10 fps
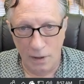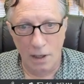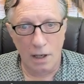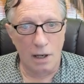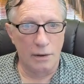
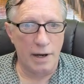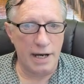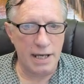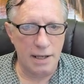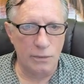
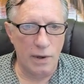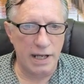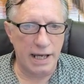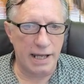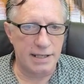Alrighty, and when
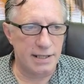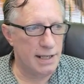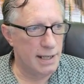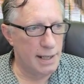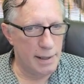it gets
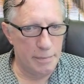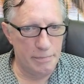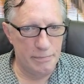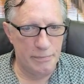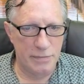uh,
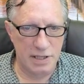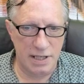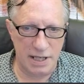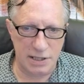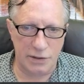to
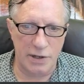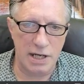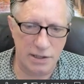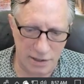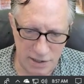this
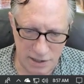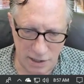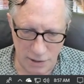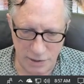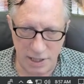screen, you can just
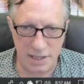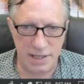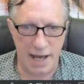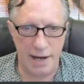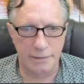close this
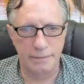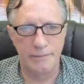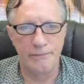down.